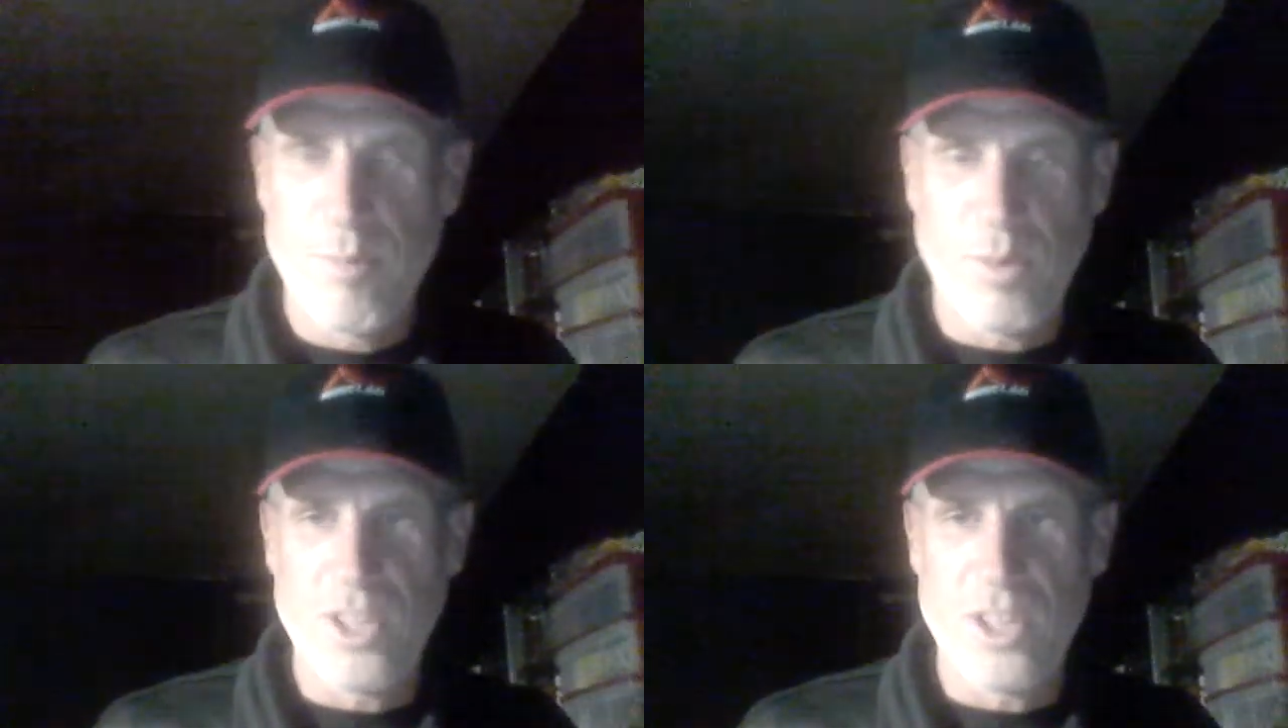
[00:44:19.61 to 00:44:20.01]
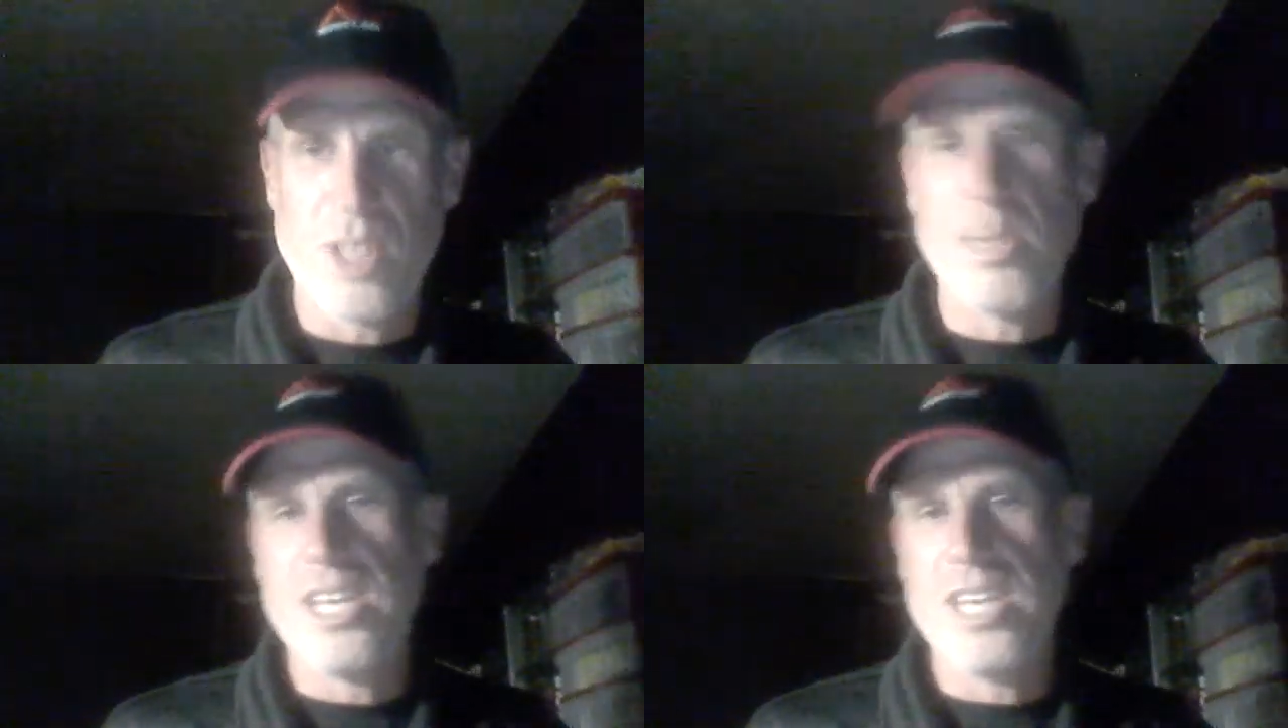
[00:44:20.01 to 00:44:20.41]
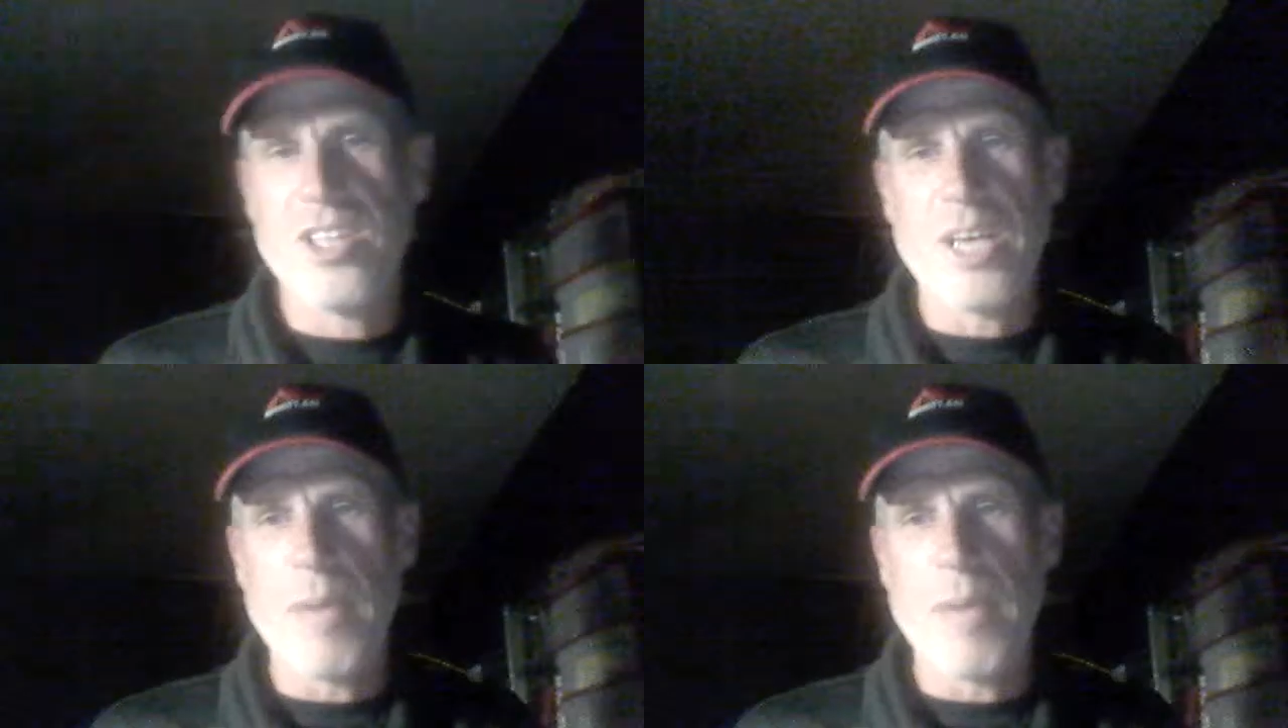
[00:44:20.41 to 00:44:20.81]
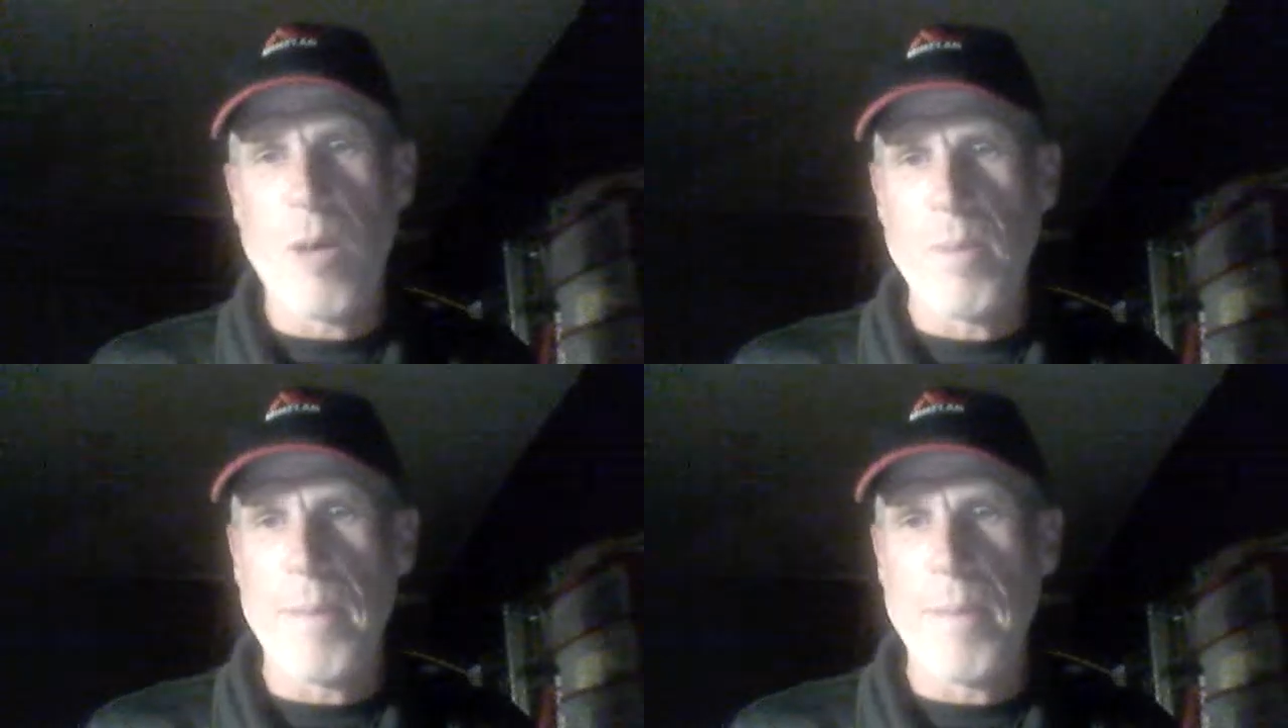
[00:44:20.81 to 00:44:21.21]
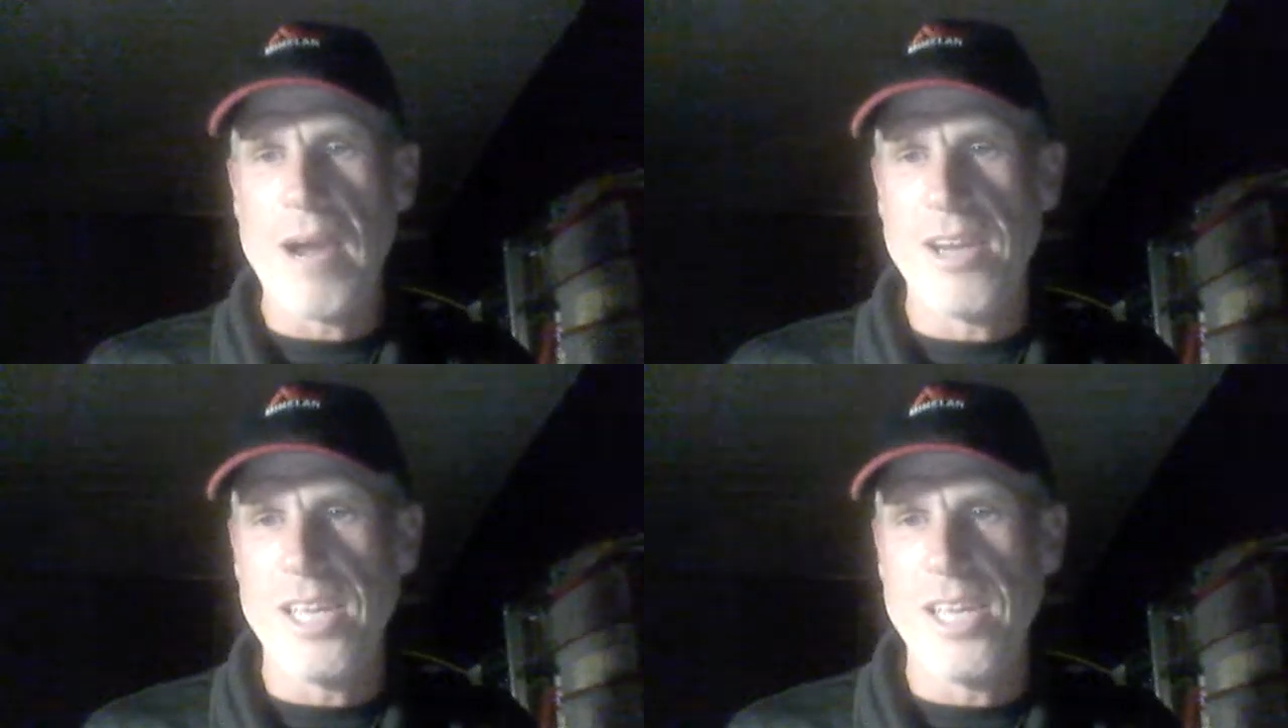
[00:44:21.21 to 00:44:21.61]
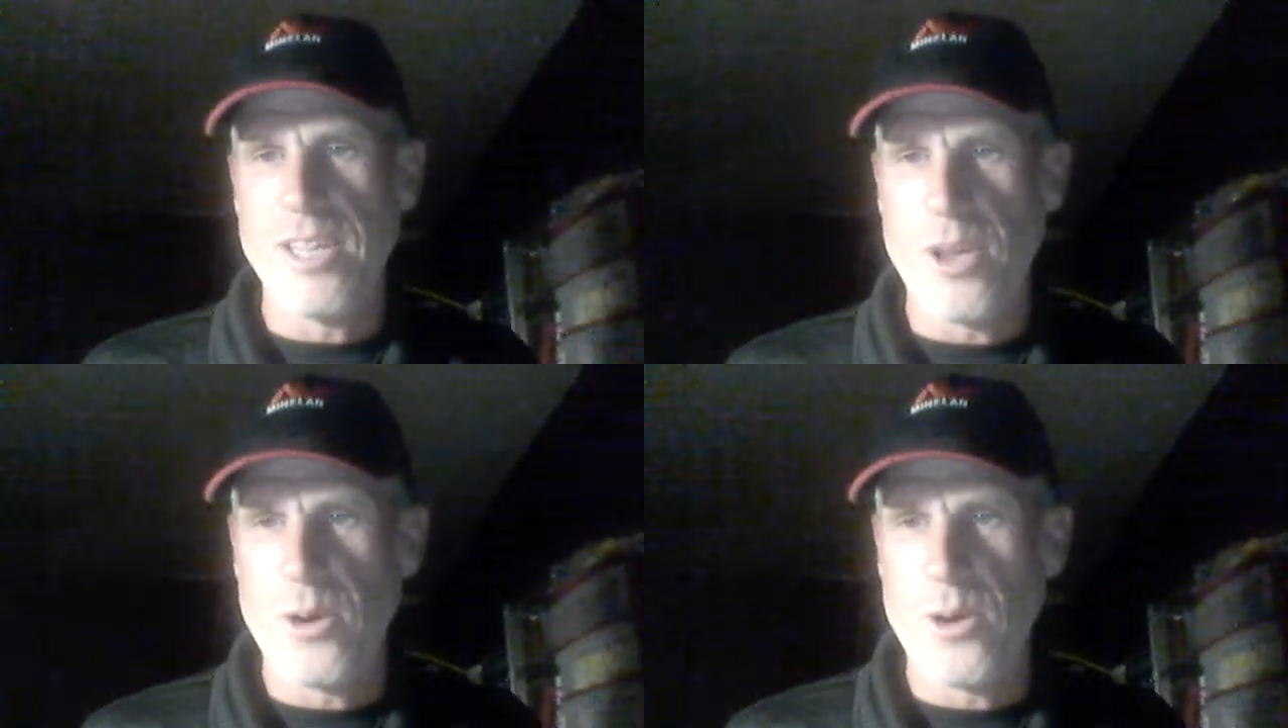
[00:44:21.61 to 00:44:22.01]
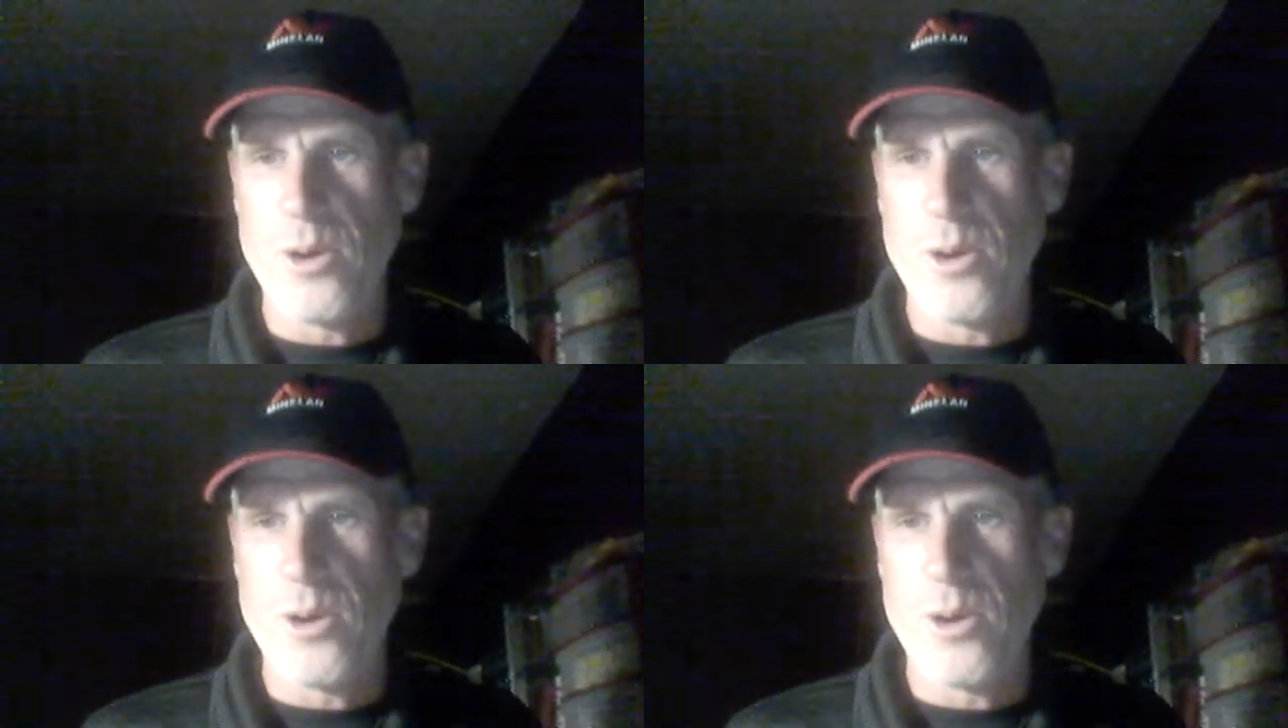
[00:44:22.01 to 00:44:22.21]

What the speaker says: But somebody needs to come help me bury it in though.